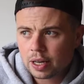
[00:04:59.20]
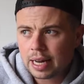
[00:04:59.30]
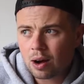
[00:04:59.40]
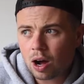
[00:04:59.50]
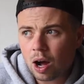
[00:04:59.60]

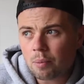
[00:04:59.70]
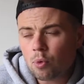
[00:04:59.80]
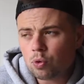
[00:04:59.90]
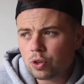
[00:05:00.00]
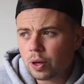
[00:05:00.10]
Now, I'm
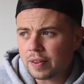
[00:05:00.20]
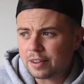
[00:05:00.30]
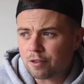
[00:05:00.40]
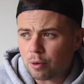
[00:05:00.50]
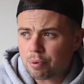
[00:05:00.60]
more doing
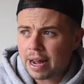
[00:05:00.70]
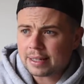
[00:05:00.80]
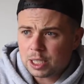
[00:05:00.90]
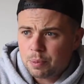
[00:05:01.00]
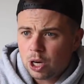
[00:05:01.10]
this for a
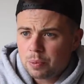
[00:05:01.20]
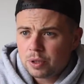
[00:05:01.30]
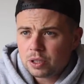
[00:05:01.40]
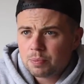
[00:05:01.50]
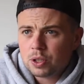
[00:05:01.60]
practice
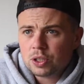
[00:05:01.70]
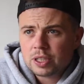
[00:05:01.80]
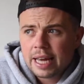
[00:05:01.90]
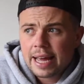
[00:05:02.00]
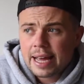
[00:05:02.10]
purpose
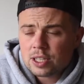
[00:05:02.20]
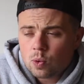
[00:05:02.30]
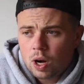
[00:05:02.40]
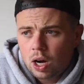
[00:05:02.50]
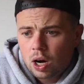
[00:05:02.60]
because it is
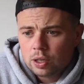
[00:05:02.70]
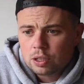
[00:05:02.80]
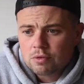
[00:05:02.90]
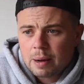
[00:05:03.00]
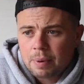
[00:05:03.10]
quite hard
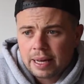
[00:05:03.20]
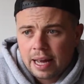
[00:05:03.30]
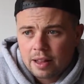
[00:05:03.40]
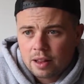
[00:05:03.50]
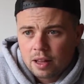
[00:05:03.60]
to
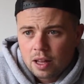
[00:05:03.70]
replicate